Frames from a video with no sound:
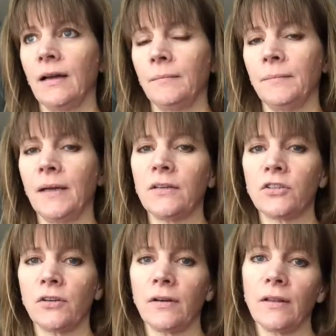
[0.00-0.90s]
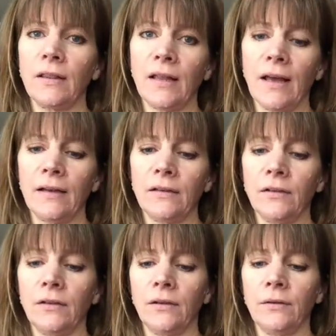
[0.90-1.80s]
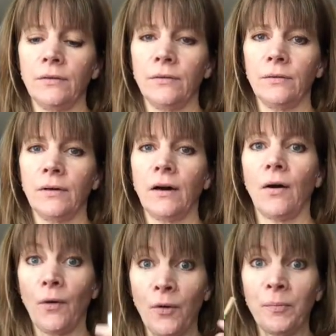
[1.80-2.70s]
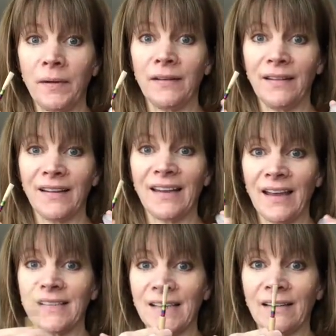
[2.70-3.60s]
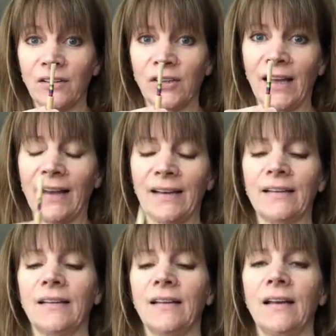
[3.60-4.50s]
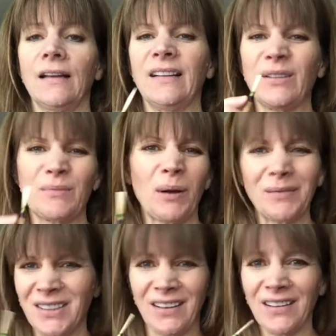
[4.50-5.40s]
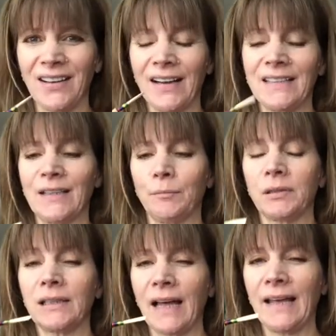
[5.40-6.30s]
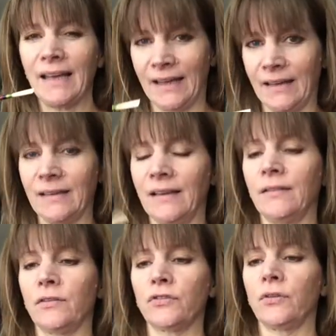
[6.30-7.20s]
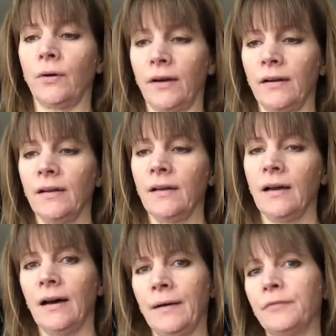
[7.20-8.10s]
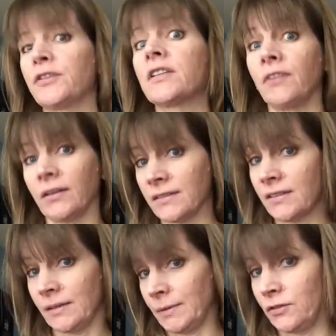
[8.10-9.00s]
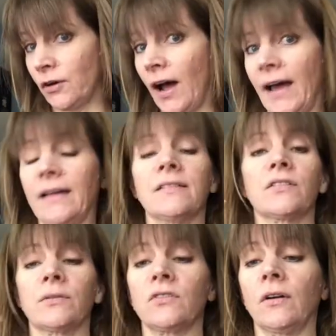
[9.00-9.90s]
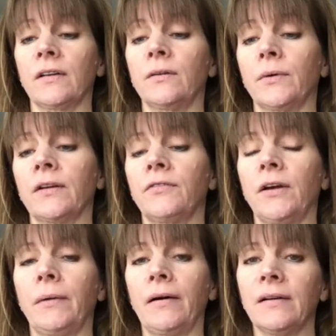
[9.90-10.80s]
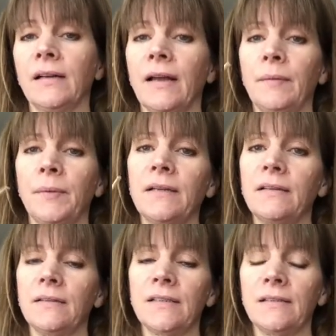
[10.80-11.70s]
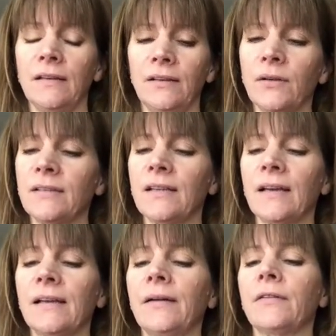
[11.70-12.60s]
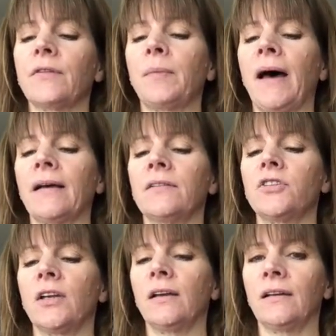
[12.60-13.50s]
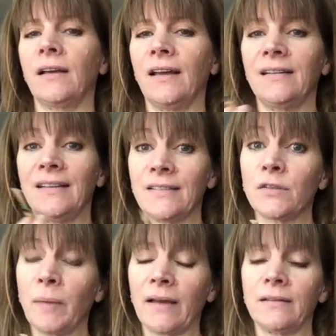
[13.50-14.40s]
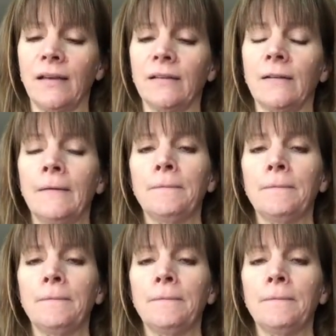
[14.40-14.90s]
make sure that you open the case and look at it. Now, it's probably not a good idea to play it in the store. First of all, it's going to be dry, and so it's not going to work very well. But you can take it out of the packaging and inspect it.